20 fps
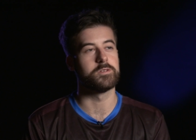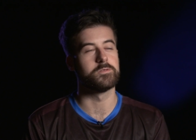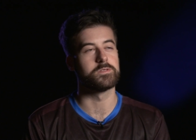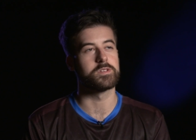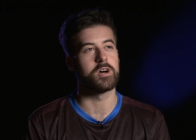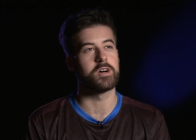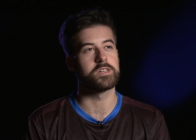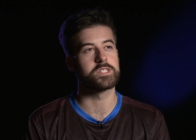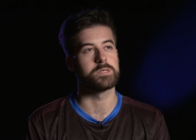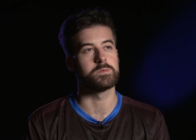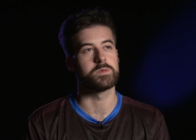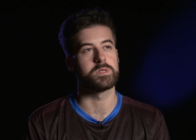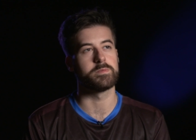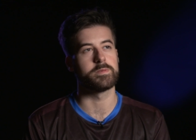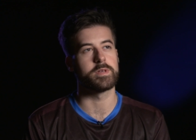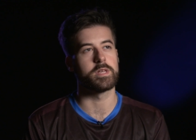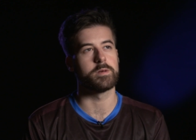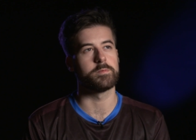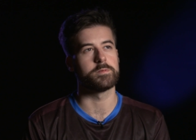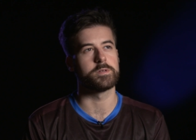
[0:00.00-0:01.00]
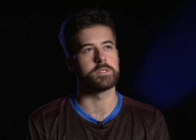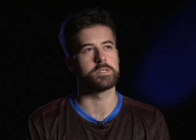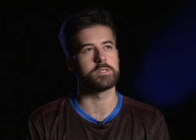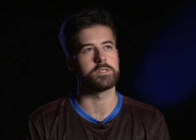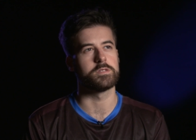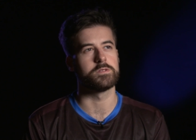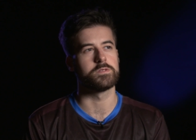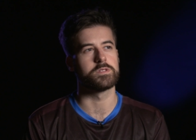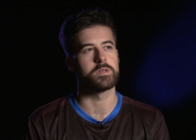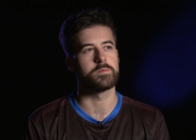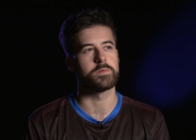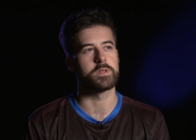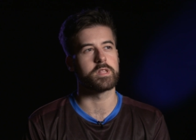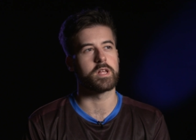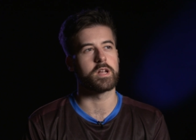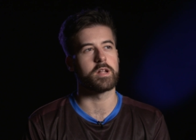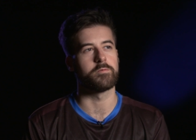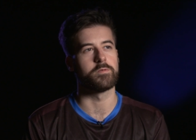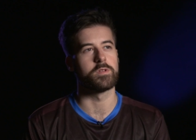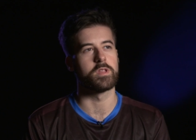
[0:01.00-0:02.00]
It was awesome to be able to do something
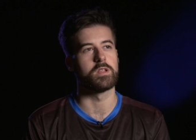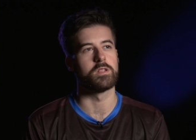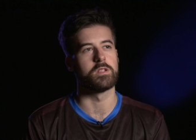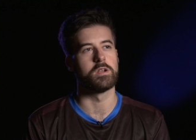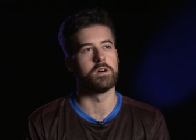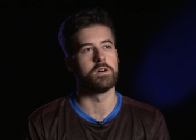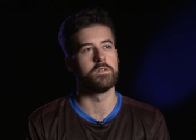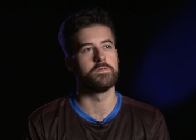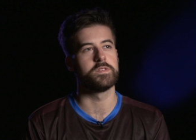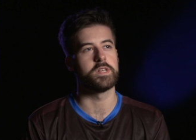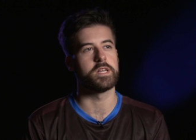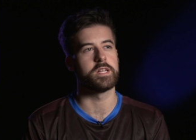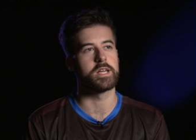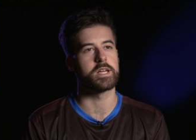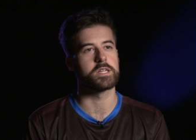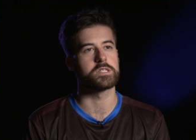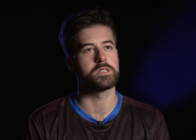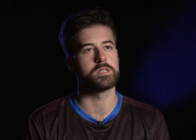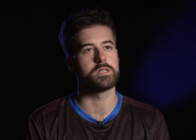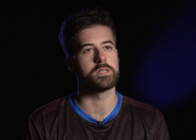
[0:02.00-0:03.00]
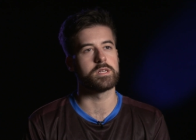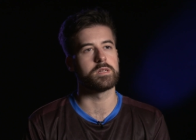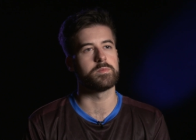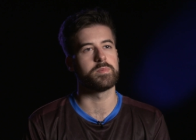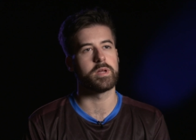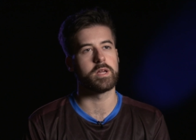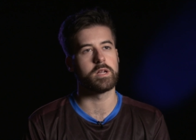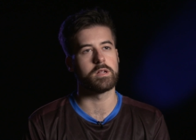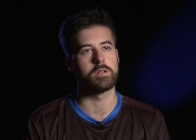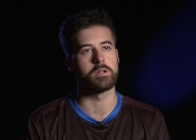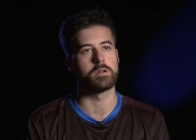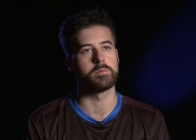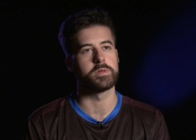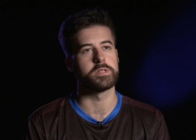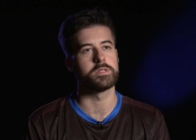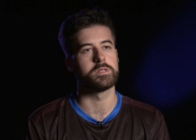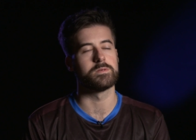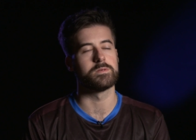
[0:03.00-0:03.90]
that I really loved and actually get paid a little bit